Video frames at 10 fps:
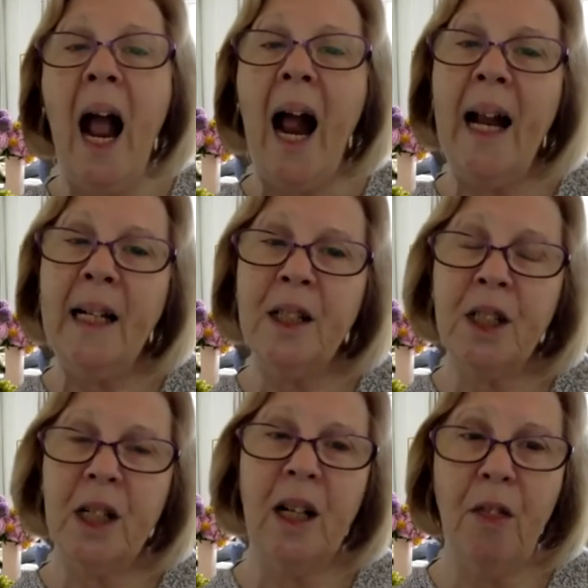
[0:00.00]
And
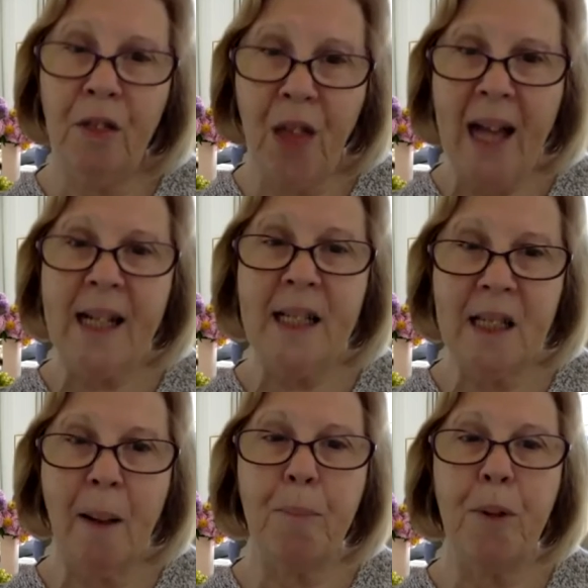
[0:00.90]
that is
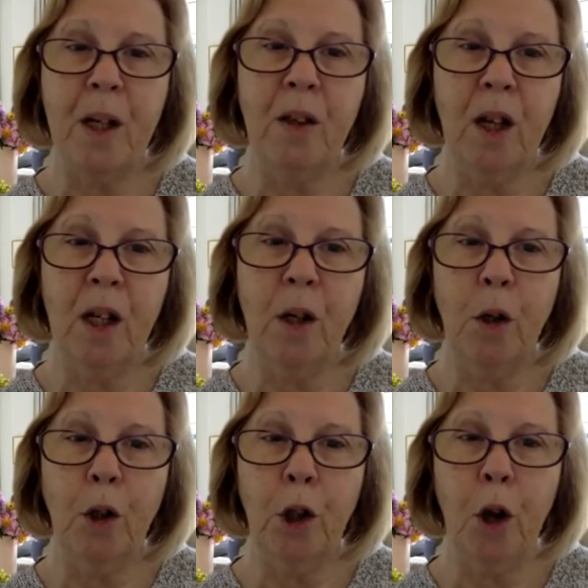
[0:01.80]
something that,
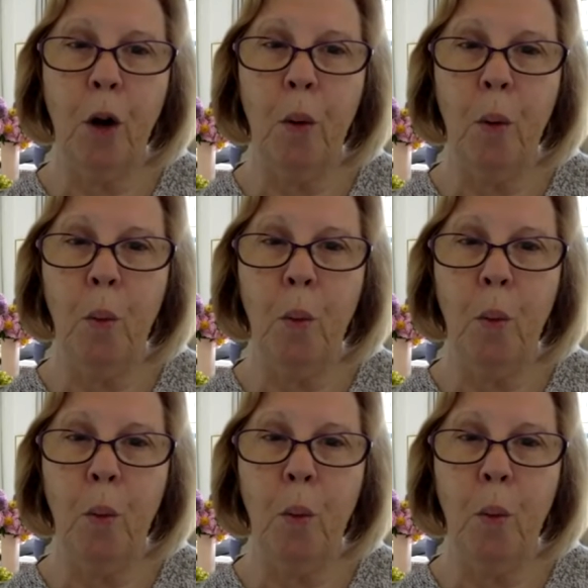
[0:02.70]
you know,